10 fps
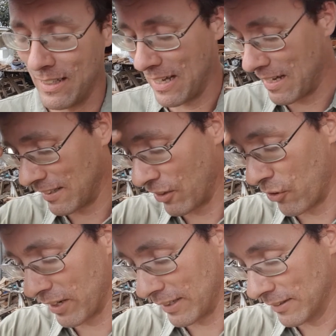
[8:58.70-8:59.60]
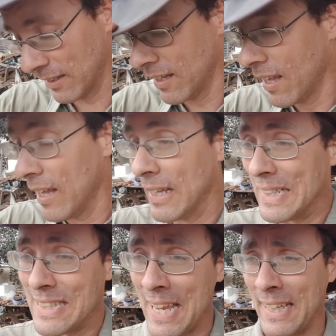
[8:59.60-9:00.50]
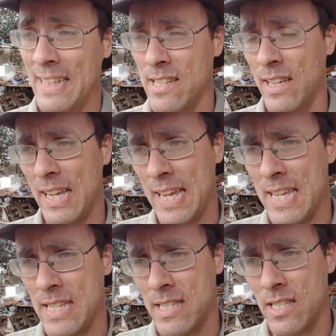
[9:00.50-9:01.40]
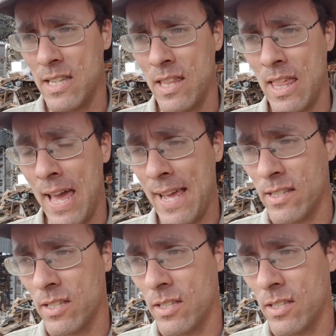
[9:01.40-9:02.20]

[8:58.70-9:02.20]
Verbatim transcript: uh, longer. Second is that